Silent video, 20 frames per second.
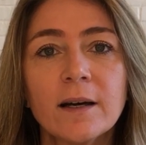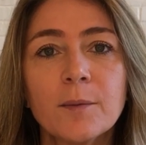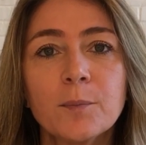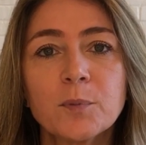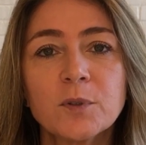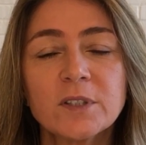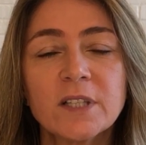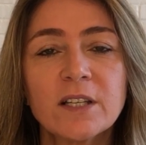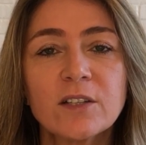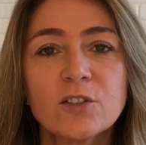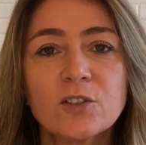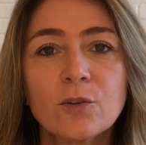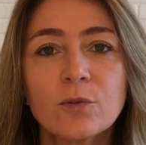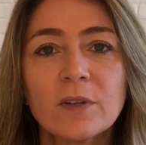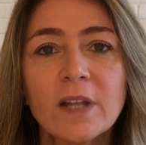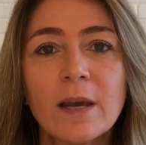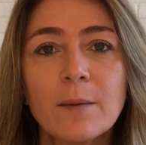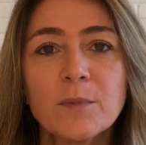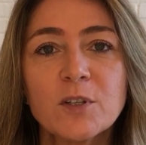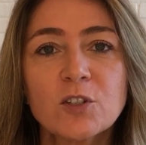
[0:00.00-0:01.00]
potential
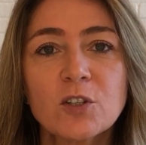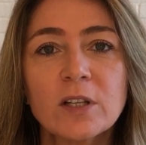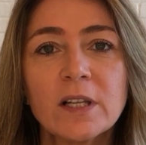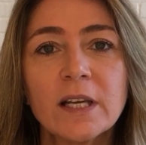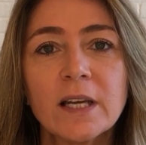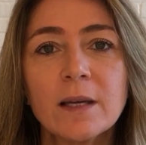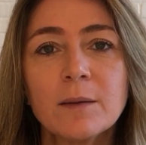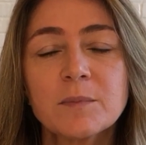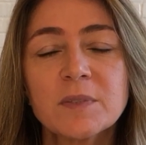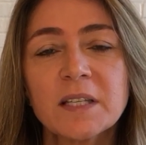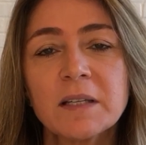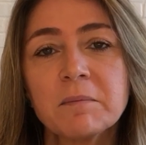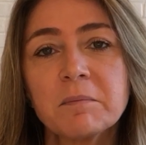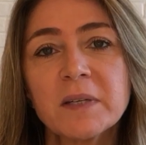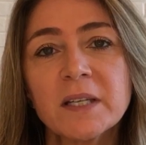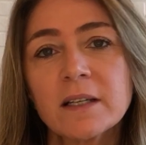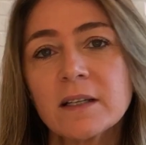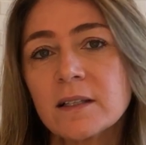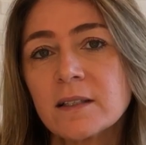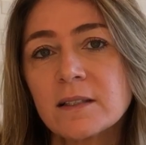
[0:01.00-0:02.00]
damage claims, and
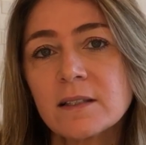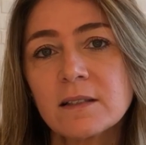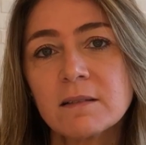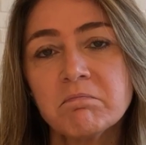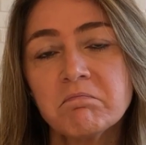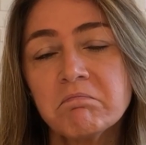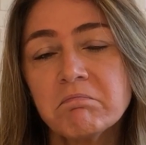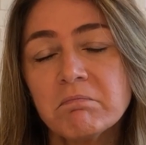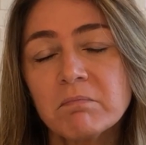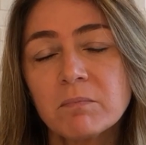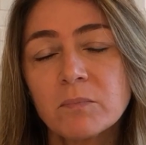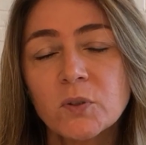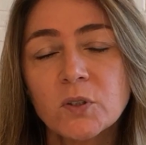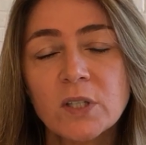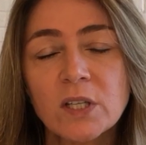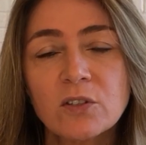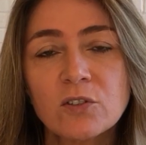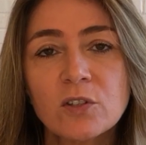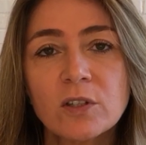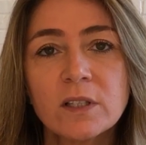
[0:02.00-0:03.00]
because
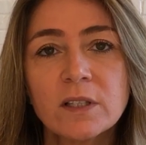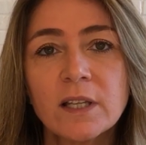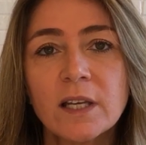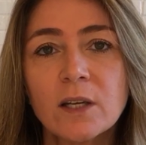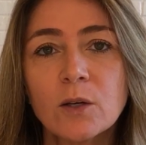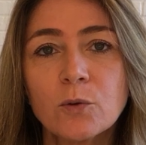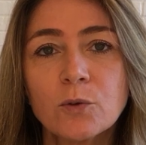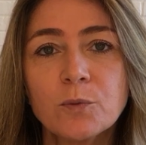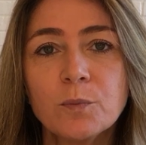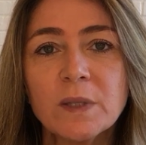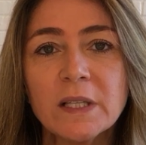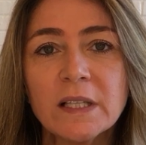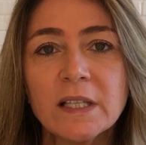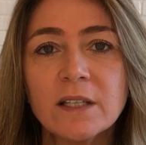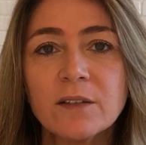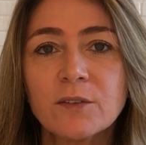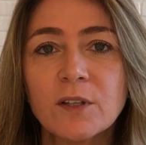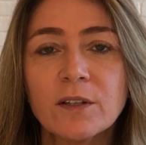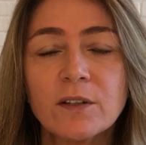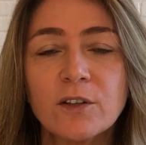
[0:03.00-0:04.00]
potentially they could
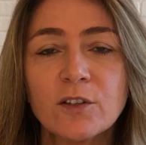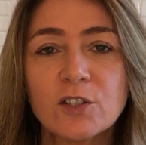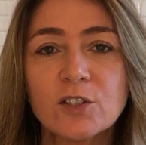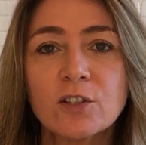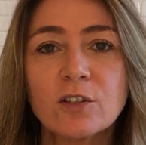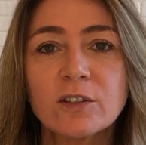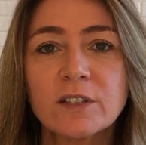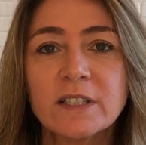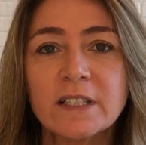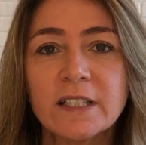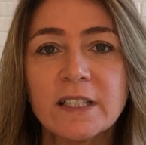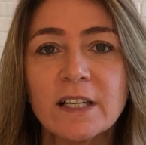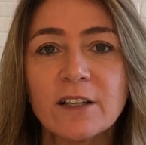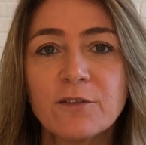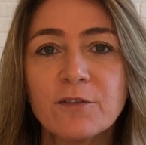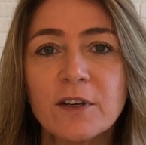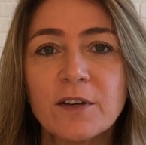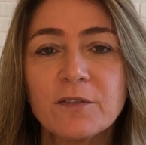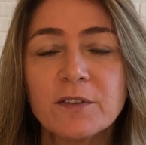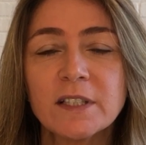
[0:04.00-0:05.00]
believe that there is not
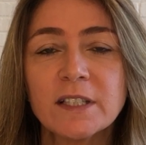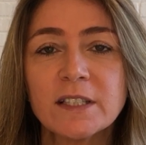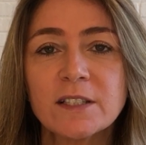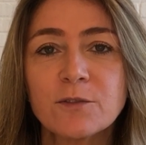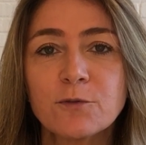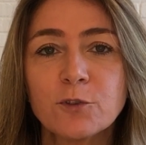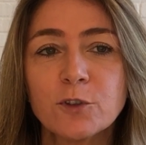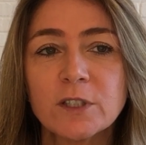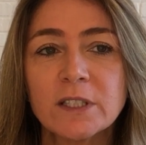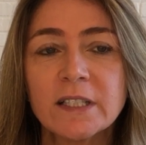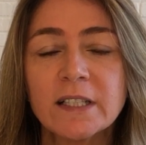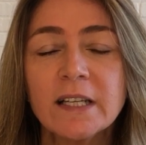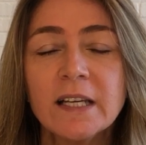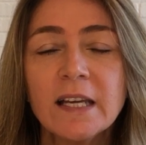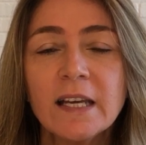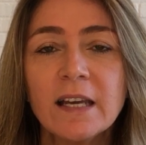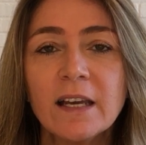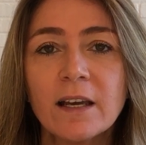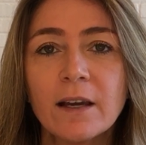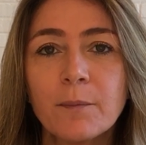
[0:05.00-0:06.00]
enough evidence for the
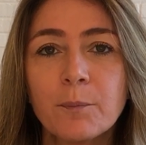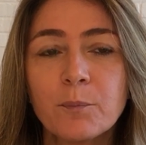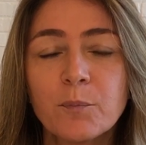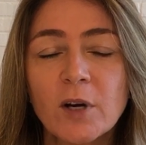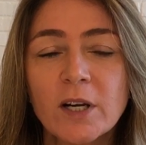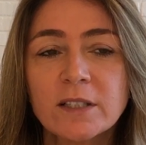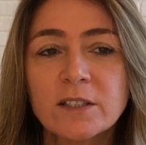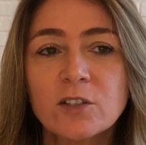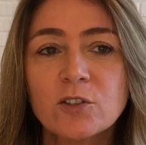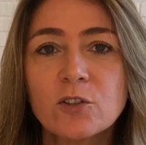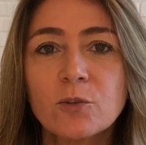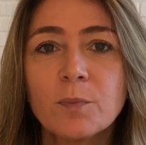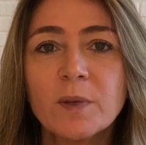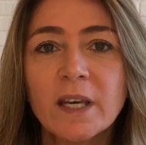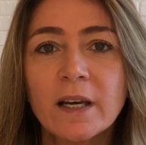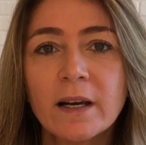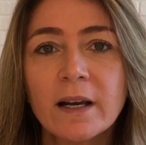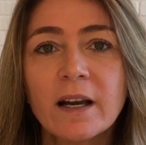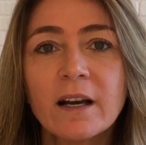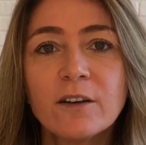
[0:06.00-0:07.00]
practice to be
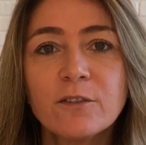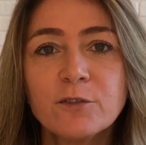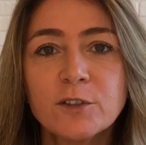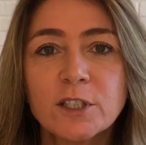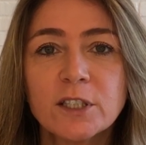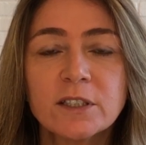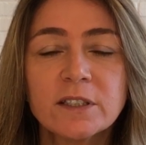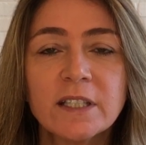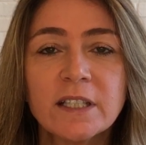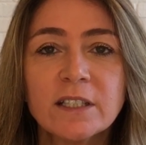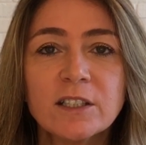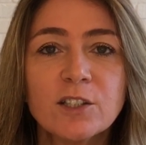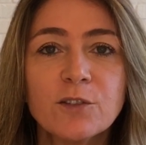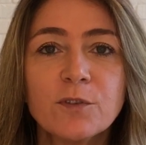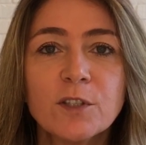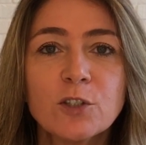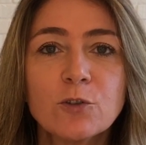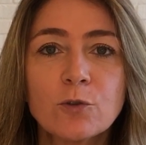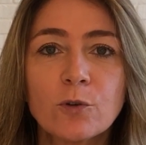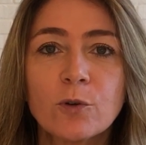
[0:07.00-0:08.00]
uncovered, the
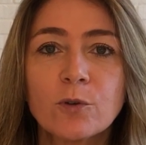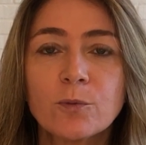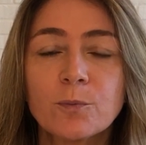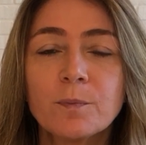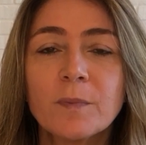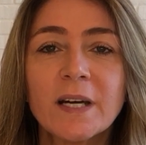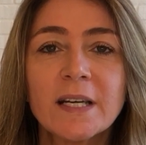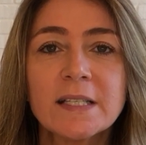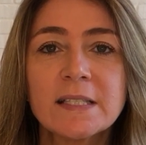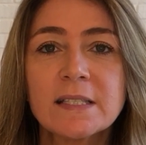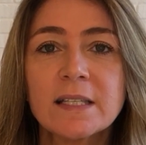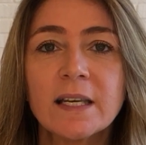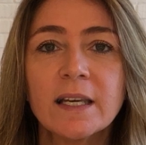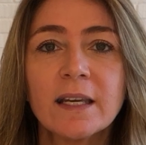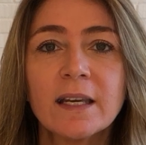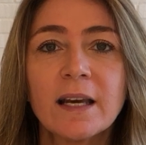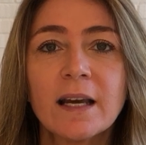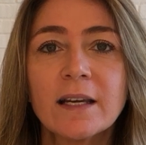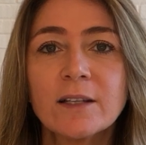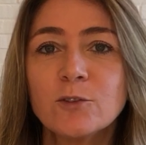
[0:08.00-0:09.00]
individual might
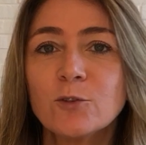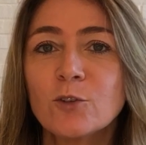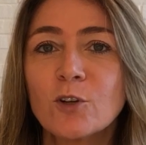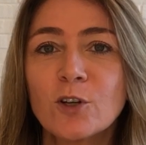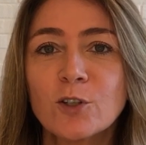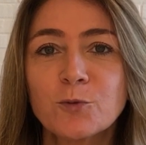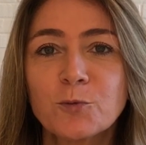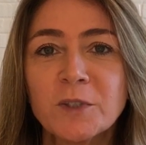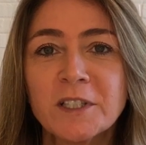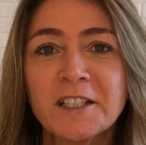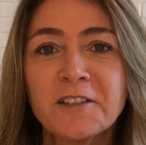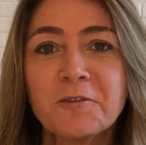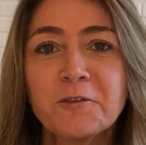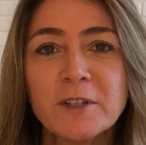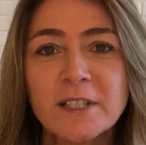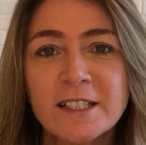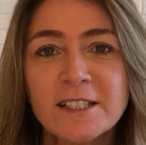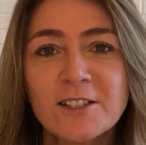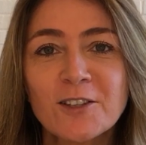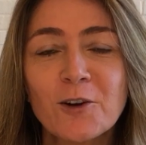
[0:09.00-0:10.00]
say, I do not want to
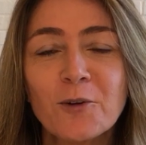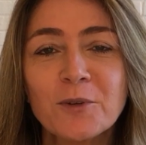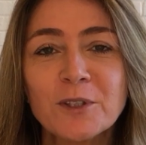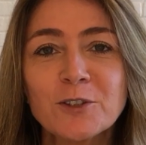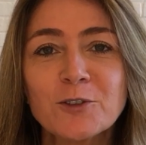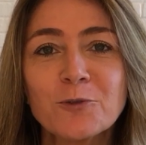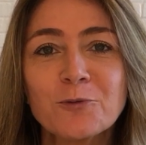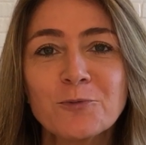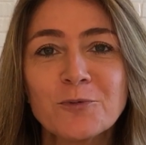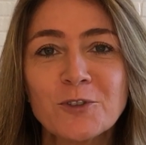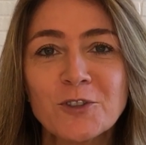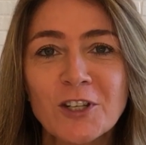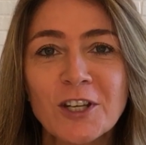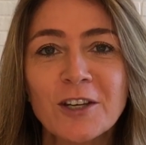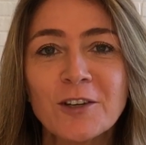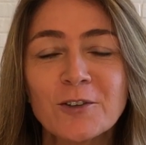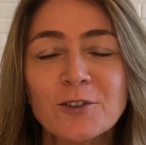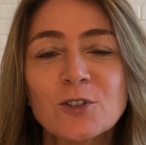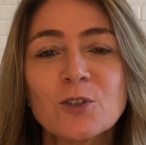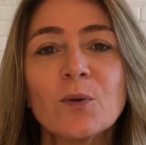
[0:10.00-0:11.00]
risk going to
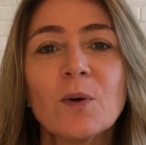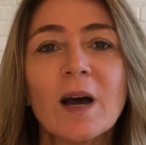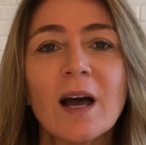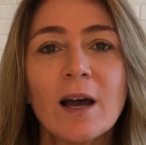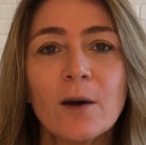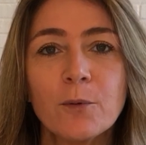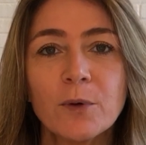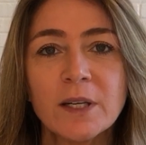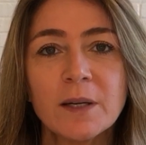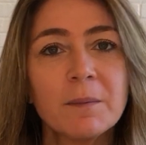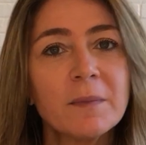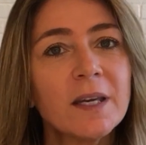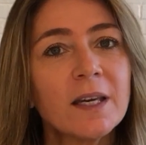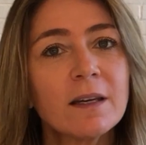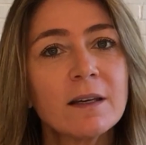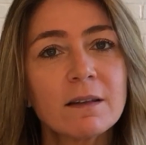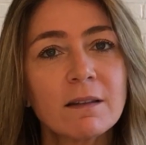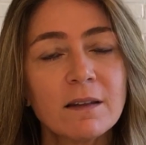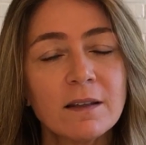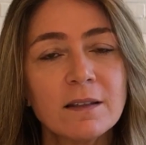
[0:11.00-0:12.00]
jail, so I want to
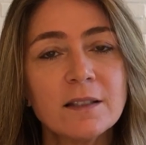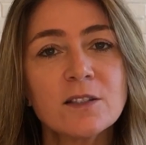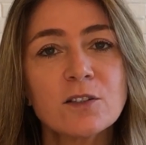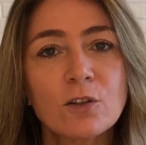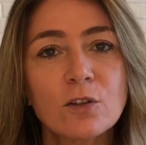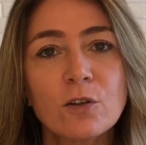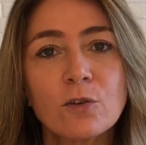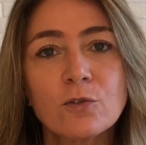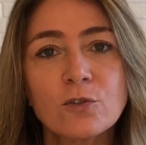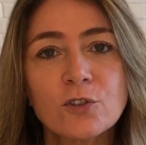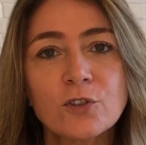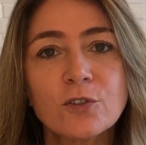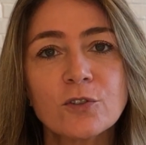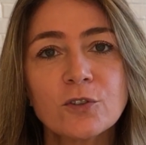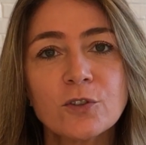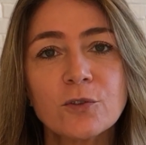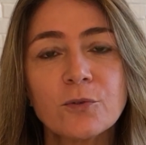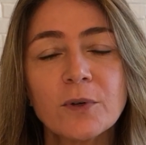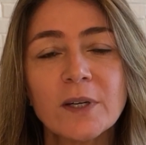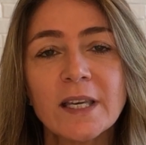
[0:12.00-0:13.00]
make the disclosure.
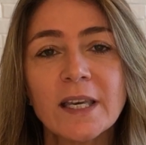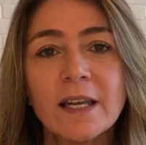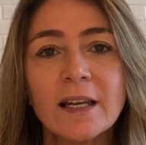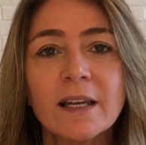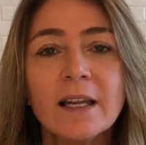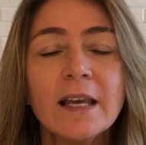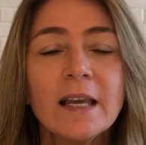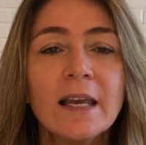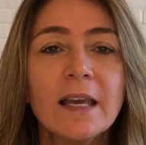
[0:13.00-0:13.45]
So again,